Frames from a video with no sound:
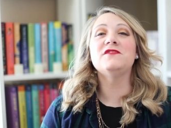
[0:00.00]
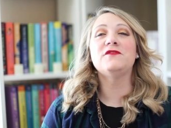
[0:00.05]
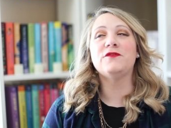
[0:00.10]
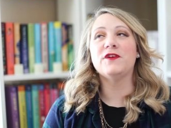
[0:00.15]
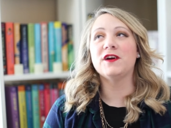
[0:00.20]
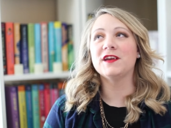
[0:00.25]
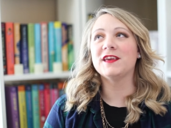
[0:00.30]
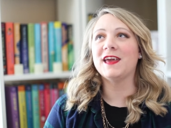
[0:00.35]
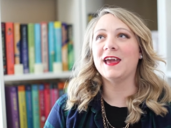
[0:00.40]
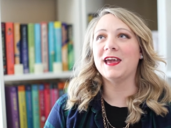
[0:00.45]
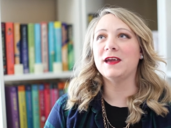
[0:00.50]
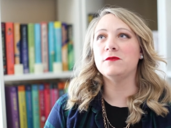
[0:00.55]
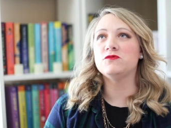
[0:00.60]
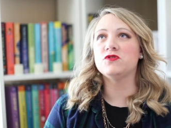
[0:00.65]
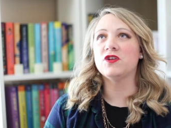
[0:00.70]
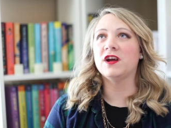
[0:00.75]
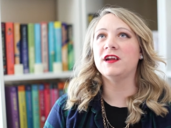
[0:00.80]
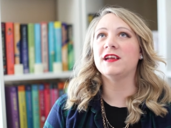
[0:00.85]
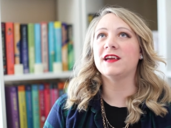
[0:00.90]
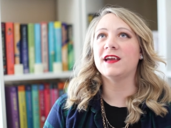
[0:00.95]
a fun game
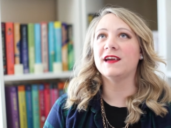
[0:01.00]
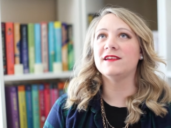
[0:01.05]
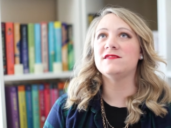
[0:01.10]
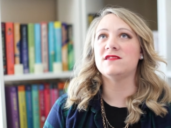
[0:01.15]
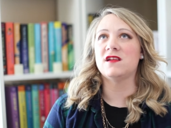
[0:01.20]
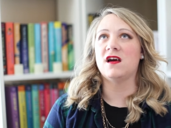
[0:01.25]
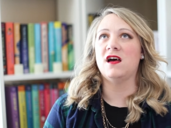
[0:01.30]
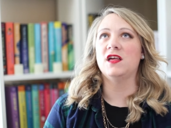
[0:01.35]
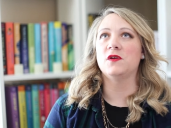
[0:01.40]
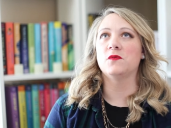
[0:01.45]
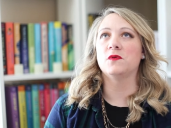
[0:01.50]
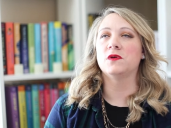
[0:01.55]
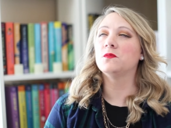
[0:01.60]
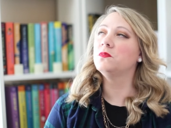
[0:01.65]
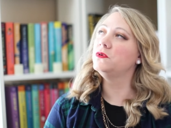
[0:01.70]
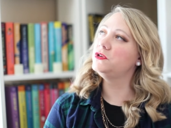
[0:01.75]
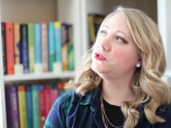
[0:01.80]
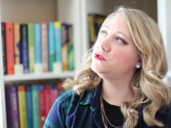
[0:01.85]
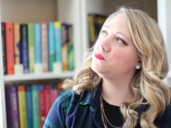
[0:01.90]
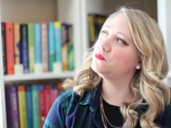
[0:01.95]
trying to guess in
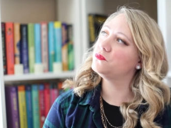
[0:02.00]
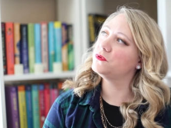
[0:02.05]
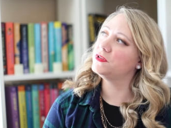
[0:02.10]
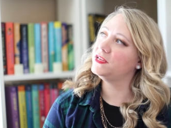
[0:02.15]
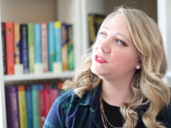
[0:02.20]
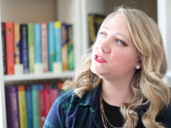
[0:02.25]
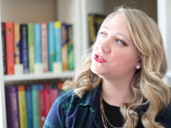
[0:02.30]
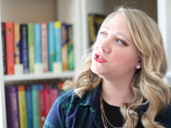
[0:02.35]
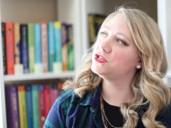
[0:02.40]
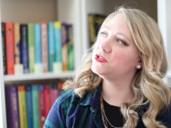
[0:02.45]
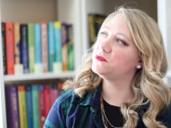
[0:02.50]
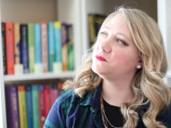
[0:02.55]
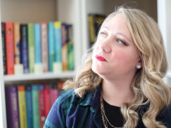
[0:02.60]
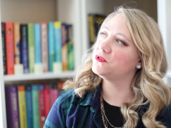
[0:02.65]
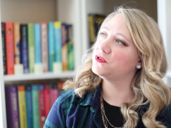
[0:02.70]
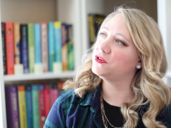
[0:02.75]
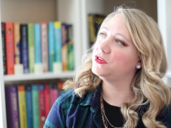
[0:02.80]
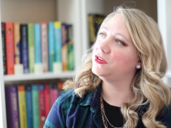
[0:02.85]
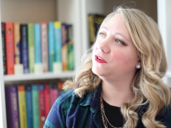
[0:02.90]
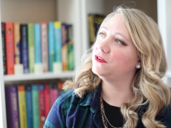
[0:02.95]
Hollywood which relationships
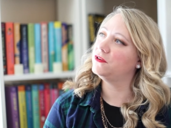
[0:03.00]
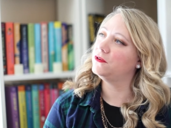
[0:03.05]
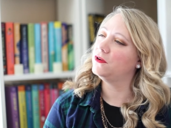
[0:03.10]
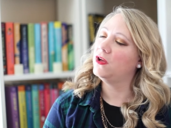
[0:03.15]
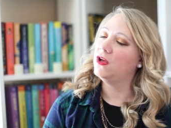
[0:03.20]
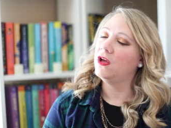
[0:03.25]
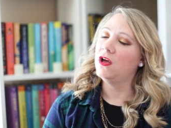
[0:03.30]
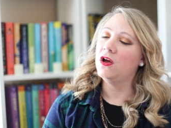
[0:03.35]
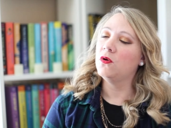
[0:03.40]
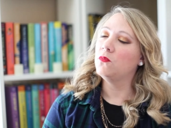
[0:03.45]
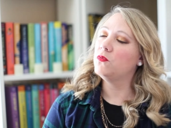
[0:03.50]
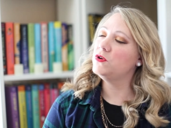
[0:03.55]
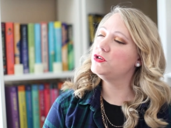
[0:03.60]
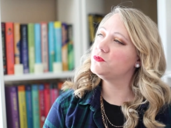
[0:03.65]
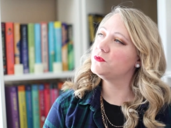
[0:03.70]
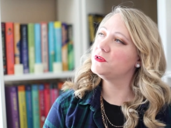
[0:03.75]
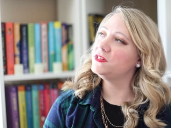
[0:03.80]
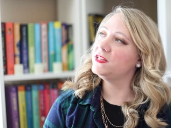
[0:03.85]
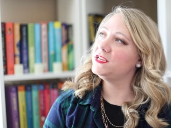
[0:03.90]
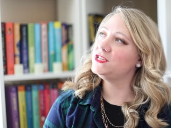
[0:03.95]
are you,
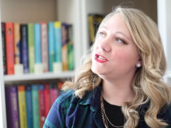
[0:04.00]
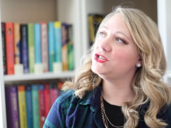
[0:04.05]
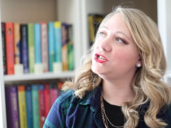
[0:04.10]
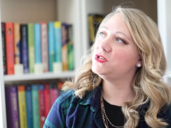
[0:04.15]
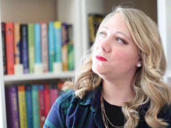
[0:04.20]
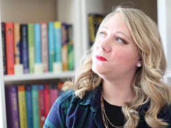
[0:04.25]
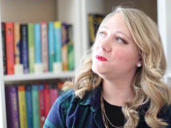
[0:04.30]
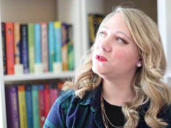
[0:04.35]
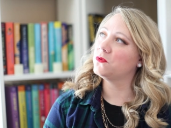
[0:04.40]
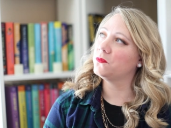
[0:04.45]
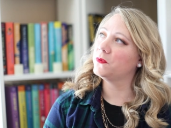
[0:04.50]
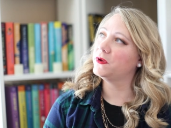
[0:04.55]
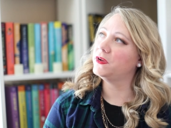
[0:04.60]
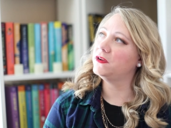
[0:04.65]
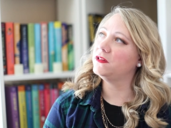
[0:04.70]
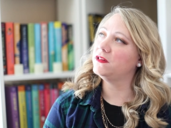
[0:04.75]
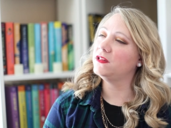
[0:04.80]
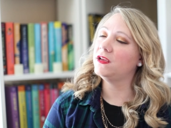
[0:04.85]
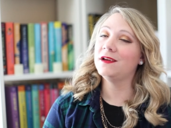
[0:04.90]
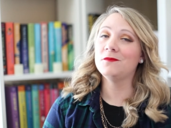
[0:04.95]
which relationships are
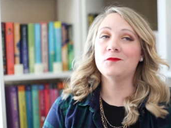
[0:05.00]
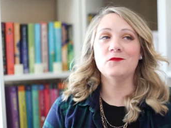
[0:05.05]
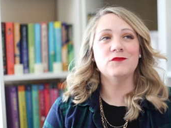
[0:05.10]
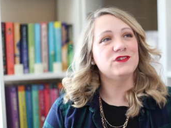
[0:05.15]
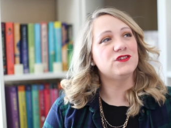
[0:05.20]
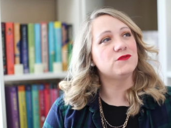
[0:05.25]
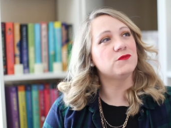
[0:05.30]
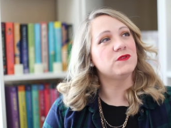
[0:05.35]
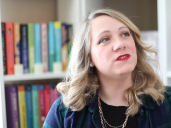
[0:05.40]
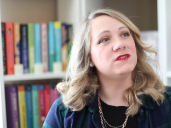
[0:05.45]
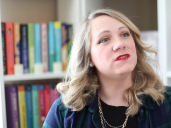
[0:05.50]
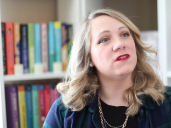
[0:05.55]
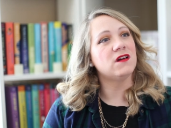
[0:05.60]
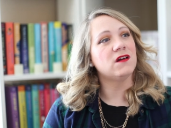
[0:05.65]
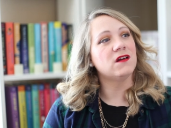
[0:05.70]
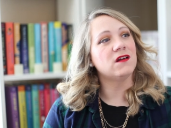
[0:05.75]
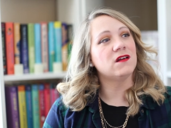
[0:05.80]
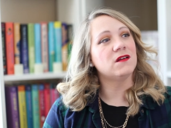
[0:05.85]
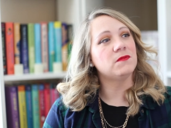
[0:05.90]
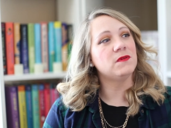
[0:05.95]
real and which ones
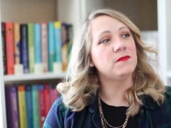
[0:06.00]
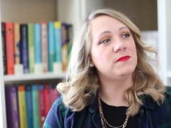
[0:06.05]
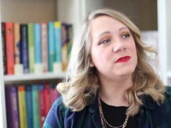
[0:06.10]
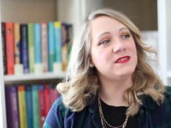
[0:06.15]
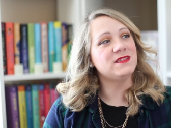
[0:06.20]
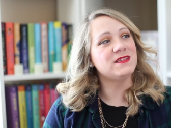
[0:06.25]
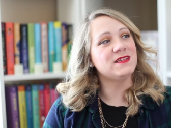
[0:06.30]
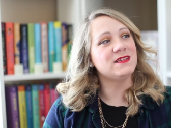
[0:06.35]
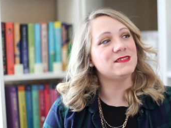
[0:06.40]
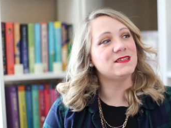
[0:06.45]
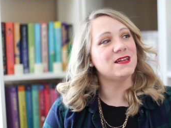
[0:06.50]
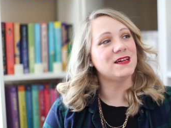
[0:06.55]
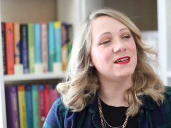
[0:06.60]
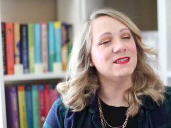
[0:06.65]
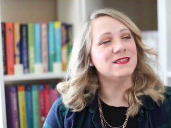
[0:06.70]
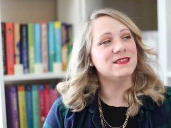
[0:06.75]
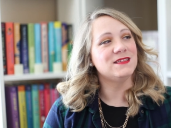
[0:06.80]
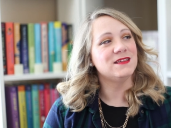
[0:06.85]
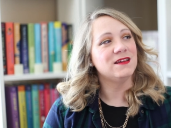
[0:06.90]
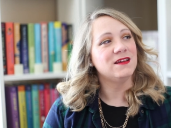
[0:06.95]
are publicity
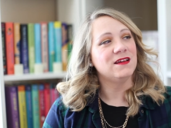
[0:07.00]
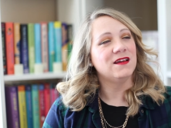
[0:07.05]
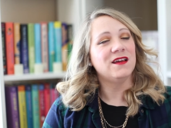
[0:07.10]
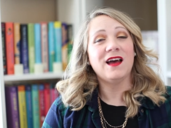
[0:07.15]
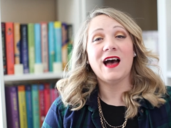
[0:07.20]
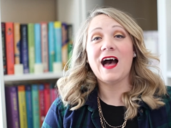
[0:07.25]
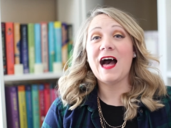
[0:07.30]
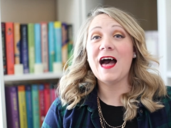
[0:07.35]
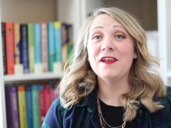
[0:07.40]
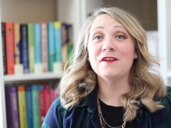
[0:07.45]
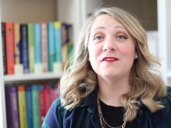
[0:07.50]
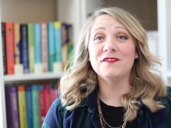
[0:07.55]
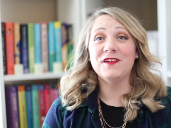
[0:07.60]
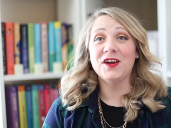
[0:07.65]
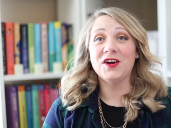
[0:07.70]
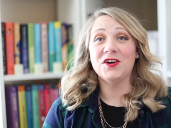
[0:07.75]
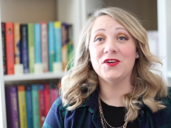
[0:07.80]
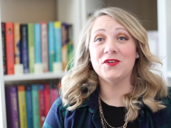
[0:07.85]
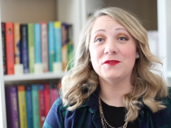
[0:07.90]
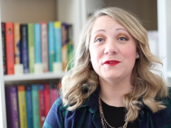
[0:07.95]
stunts. I don't
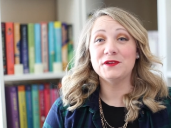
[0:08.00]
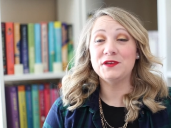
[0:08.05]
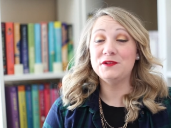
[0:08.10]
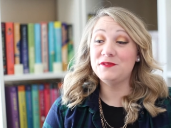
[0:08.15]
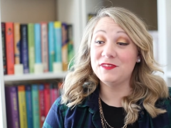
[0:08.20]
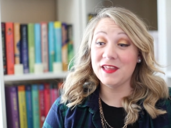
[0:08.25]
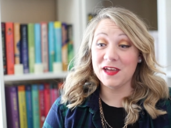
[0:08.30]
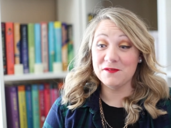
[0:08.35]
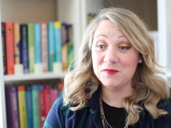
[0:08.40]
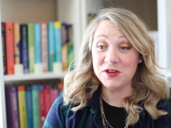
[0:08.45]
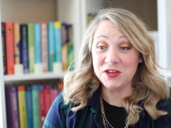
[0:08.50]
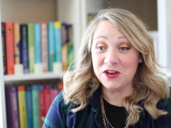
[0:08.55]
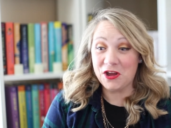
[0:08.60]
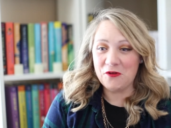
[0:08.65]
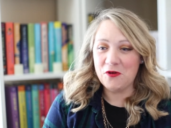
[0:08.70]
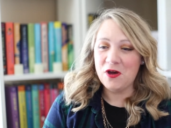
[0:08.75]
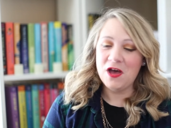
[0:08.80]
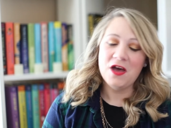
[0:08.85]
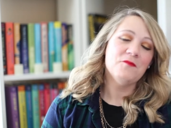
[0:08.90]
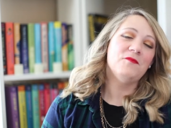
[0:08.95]
know. You'd let me
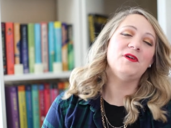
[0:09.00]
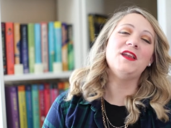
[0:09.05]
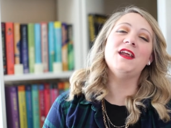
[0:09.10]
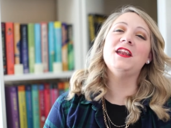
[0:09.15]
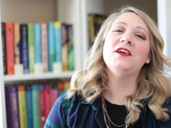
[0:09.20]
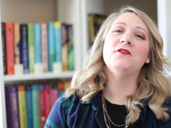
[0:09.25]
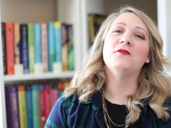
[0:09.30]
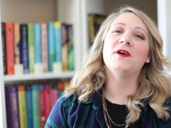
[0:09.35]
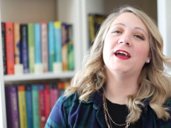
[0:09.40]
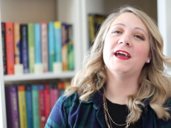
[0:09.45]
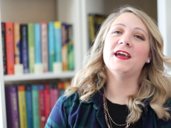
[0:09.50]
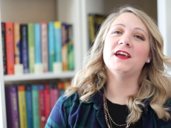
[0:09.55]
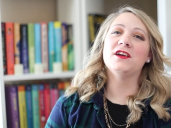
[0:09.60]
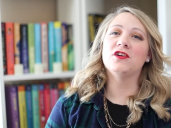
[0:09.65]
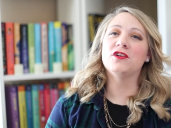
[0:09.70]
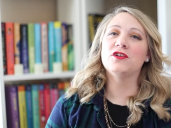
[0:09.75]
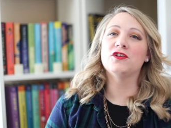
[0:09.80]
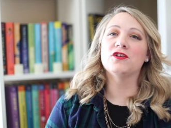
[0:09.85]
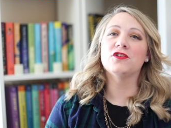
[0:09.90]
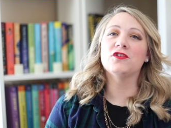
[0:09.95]
know. But anyway,
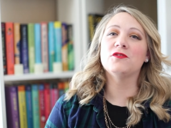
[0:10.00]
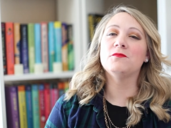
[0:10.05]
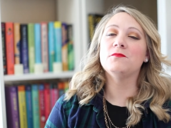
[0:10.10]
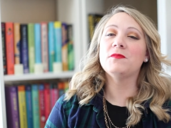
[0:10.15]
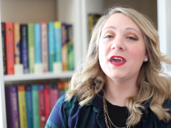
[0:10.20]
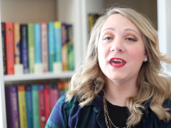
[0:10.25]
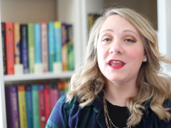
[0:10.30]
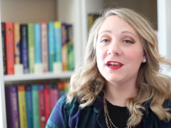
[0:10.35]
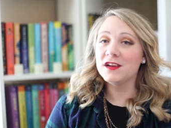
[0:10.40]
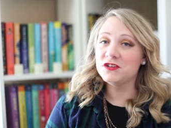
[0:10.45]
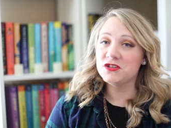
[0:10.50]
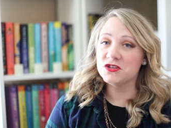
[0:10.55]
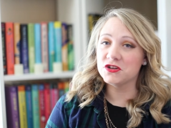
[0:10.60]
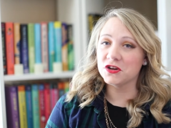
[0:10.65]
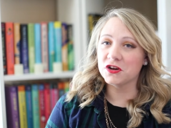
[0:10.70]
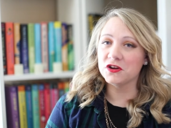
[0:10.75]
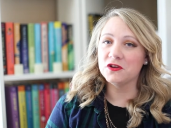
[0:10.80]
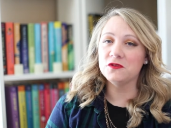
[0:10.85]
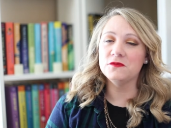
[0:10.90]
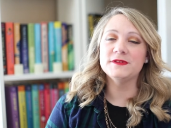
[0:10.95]
her
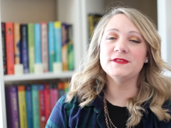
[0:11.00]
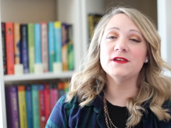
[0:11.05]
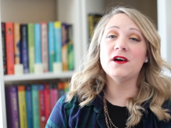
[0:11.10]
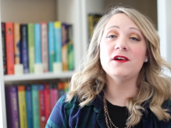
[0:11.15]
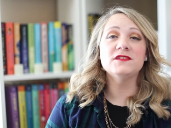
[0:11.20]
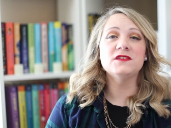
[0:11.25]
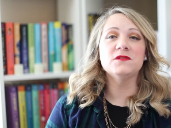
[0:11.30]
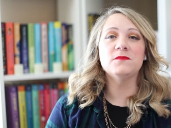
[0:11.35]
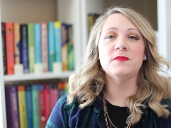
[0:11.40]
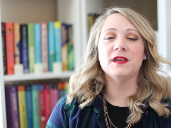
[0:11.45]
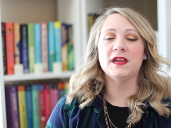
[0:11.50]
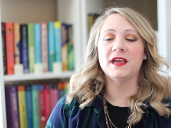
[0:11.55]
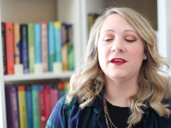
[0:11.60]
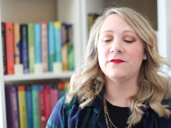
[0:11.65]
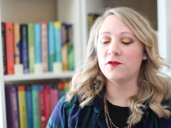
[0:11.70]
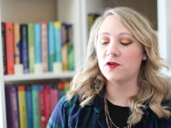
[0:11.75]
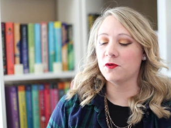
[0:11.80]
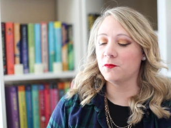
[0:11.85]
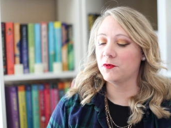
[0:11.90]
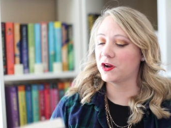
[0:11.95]
manager, who has also been a
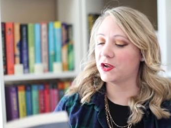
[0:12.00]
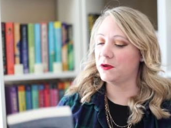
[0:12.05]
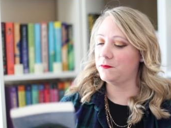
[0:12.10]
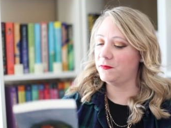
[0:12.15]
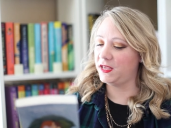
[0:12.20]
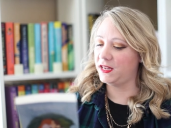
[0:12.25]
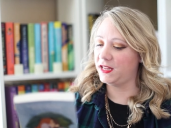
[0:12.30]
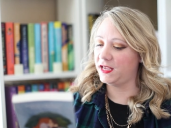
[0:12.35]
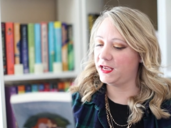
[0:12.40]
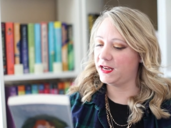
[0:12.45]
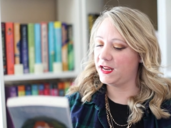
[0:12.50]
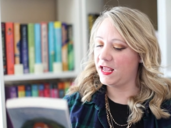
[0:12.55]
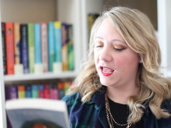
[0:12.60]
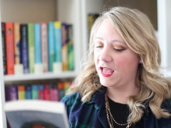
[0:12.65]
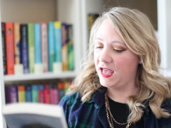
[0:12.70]
former comedian,